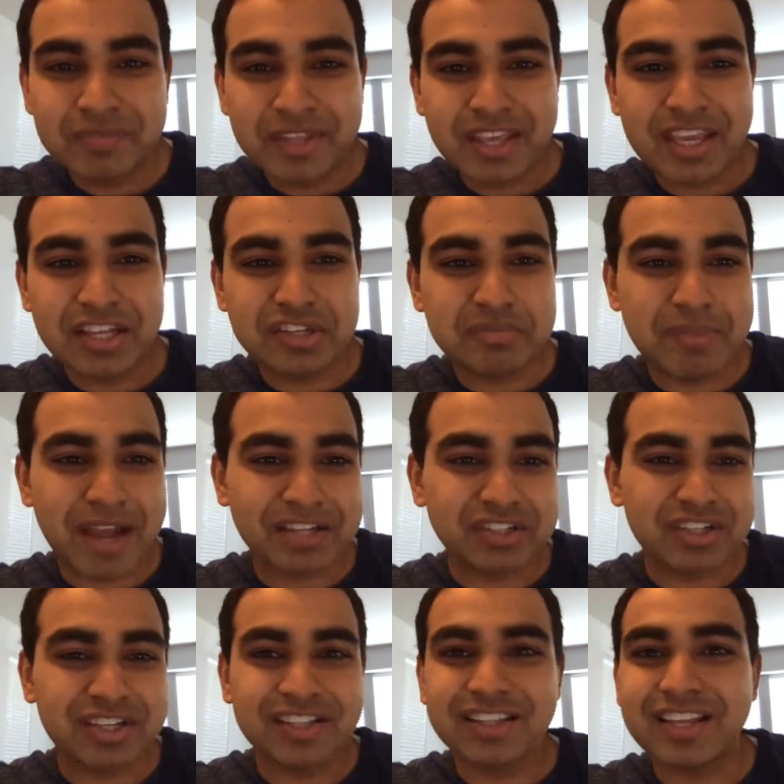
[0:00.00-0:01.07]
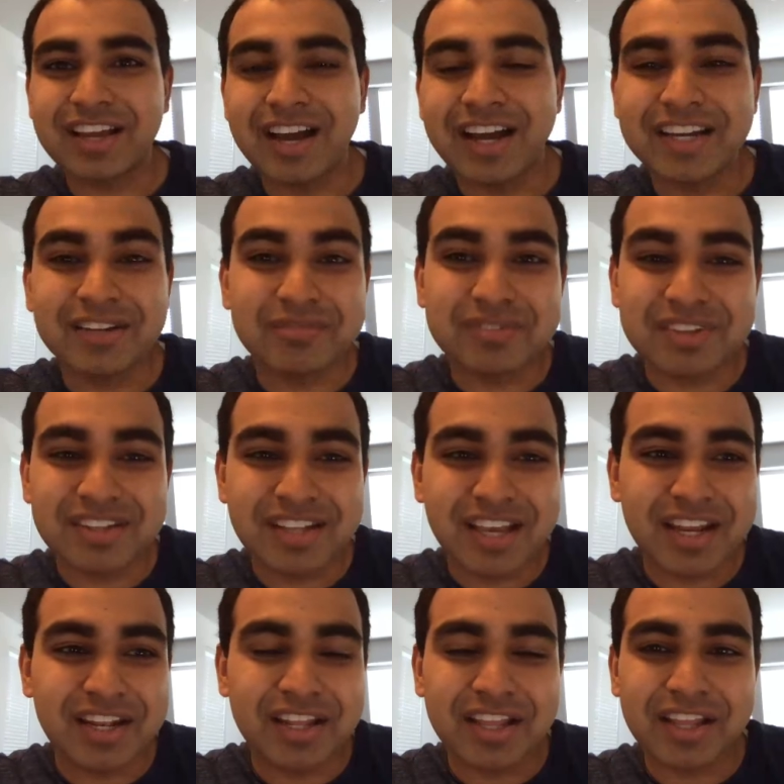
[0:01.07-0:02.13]
each matching the item
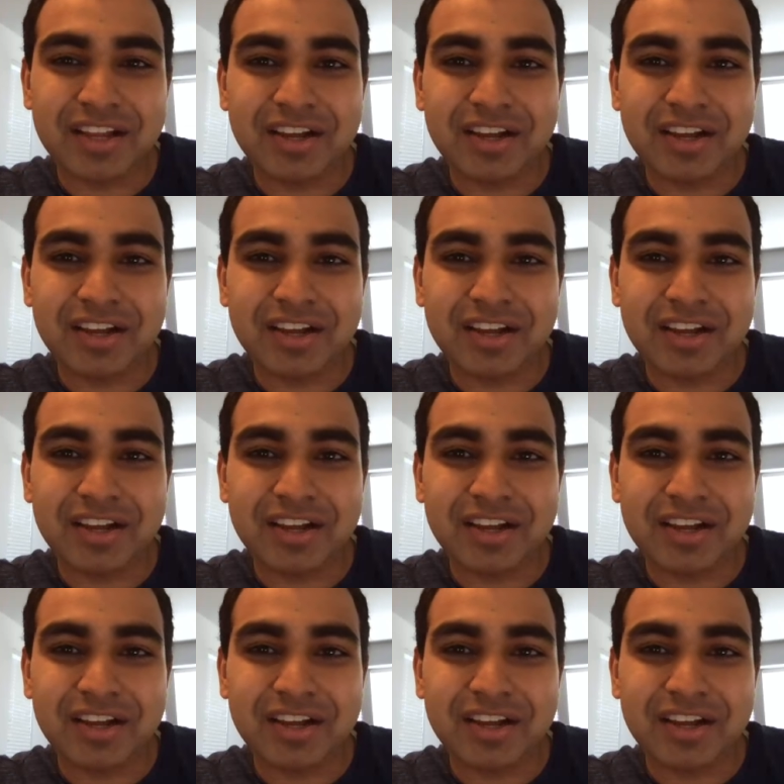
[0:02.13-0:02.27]
in the